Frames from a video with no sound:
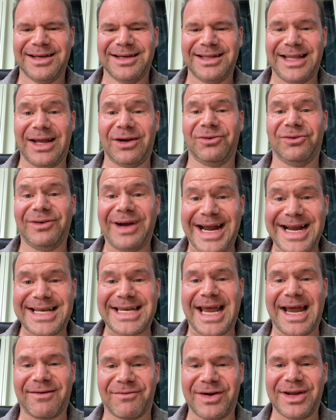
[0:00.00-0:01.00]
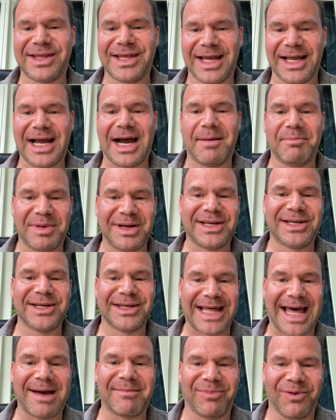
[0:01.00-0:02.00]
they liked everything up until
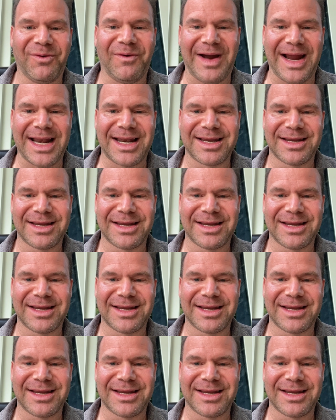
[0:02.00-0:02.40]
that point.